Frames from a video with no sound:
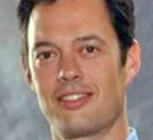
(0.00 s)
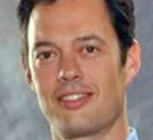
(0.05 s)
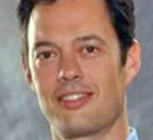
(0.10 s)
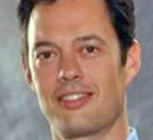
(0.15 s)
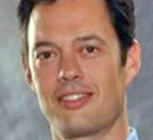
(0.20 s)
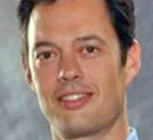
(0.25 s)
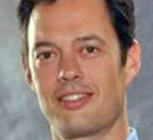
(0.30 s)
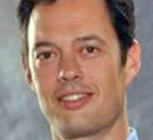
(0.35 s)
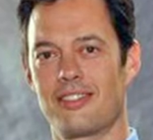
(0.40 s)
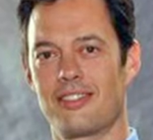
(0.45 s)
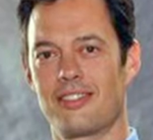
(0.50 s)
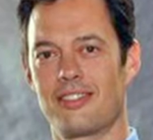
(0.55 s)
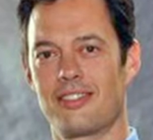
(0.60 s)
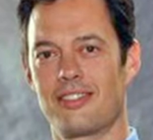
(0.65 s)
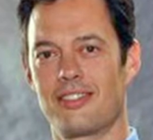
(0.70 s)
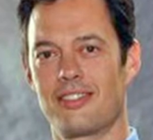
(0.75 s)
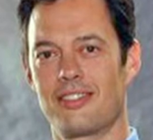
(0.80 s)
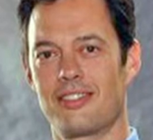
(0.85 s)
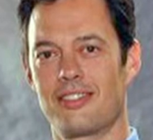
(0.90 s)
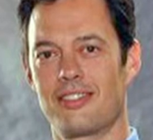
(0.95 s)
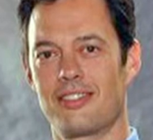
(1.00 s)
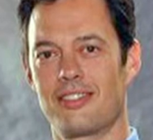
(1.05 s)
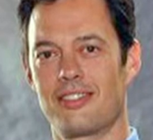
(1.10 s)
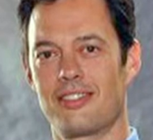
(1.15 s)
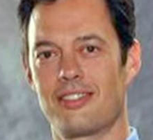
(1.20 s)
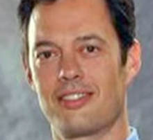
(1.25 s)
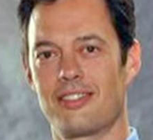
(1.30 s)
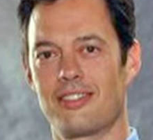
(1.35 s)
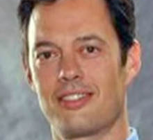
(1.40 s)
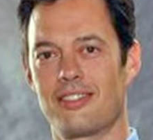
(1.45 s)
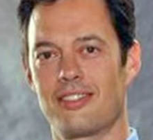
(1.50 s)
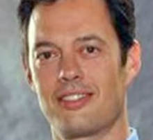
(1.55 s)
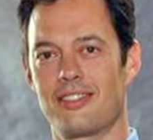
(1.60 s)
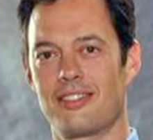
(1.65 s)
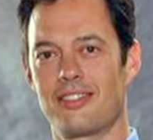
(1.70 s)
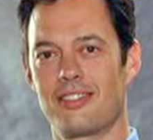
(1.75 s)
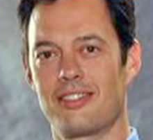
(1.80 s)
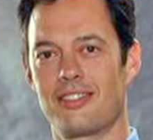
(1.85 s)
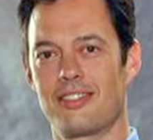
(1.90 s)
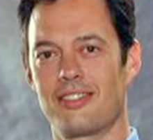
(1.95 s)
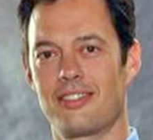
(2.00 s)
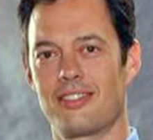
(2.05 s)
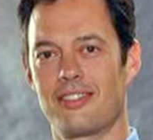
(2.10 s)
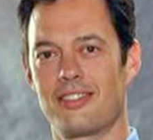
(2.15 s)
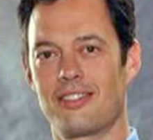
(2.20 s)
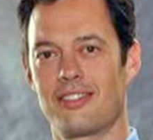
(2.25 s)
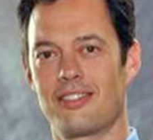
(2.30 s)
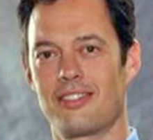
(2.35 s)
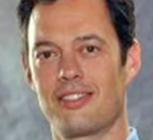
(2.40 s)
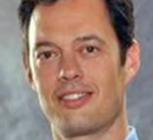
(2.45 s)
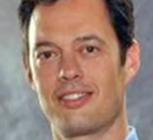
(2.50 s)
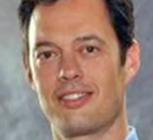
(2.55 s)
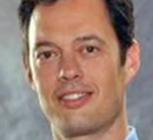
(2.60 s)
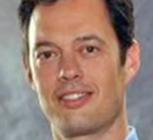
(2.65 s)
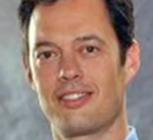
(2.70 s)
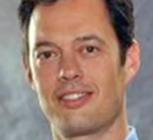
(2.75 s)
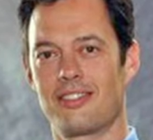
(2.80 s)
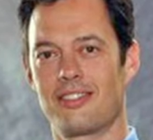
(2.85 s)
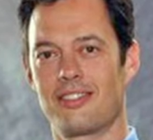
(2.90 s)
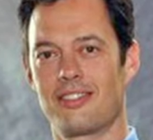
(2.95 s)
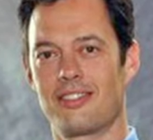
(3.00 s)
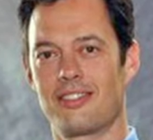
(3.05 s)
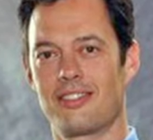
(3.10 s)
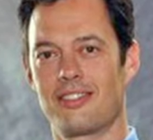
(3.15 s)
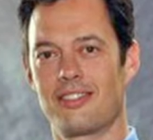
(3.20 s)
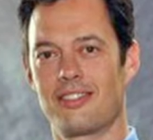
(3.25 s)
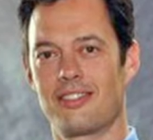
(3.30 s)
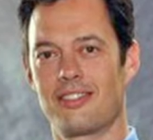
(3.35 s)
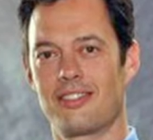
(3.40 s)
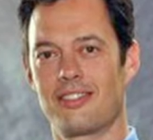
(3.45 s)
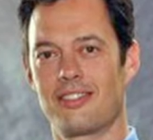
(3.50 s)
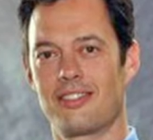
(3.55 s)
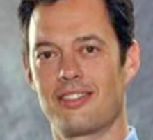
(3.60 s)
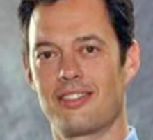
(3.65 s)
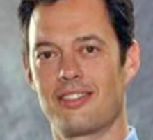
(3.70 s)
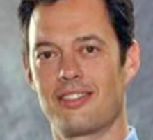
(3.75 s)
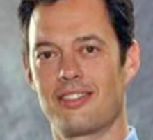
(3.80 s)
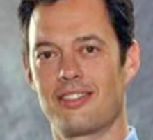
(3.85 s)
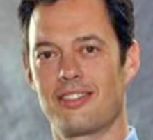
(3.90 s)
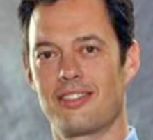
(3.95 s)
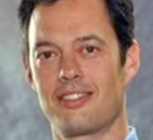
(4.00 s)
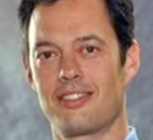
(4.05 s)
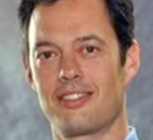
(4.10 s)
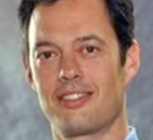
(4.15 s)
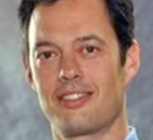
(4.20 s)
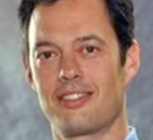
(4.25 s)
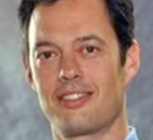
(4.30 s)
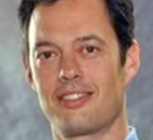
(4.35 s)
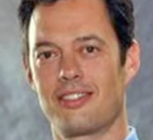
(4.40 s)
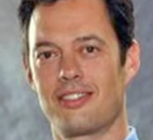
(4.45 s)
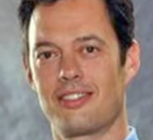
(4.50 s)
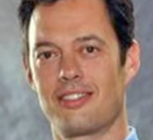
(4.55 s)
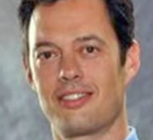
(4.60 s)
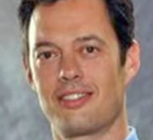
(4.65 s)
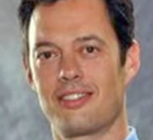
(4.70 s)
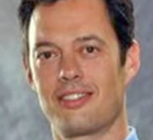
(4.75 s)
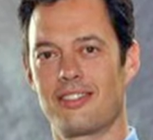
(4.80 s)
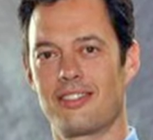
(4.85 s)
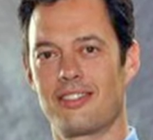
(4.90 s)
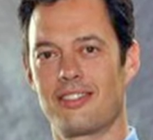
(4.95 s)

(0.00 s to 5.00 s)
(no lip movement)